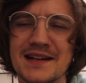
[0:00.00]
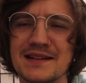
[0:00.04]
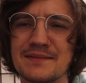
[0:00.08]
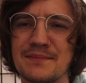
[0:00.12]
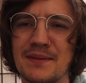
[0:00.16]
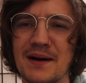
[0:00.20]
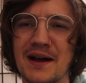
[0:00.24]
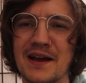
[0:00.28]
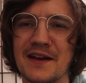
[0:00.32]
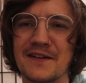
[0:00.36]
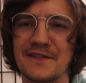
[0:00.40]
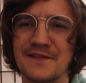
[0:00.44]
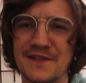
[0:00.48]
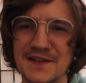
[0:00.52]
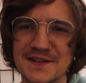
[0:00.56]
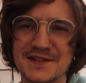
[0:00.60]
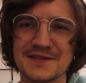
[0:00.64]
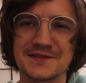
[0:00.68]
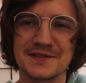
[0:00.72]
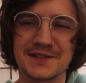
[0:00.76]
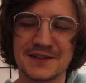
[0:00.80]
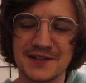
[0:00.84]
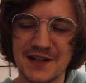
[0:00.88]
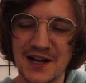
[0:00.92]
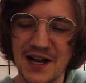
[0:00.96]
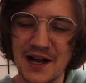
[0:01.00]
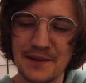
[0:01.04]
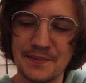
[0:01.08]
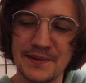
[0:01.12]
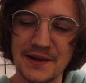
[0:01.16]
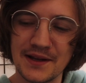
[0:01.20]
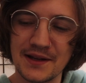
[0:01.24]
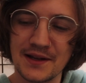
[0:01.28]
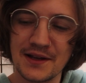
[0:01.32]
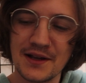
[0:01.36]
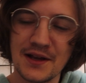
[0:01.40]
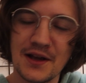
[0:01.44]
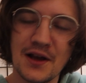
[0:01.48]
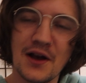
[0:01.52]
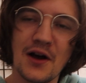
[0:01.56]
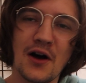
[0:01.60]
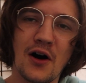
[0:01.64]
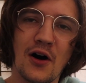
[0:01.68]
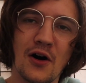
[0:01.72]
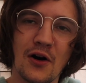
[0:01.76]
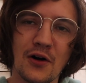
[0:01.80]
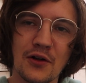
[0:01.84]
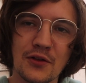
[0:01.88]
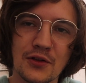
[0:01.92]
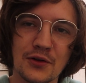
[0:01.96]
to buy a physical copy
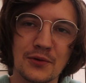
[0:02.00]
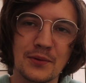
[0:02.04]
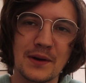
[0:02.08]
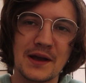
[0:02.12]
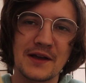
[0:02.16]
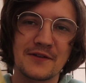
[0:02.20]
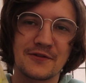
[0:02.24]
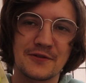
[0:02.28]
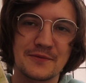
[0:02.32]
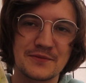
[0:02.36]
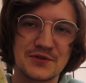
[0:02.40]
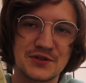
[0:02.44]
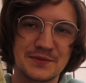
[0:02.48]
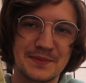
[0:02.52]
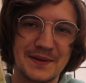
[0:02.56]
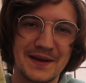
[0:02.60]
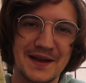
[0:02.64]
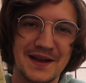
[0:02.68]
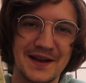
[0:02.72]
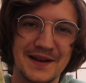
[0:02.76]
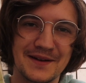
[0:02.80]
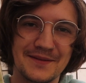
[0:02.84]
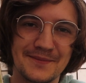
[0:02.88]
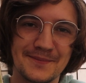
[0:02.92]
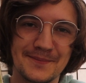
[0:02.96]
all the way from Japan.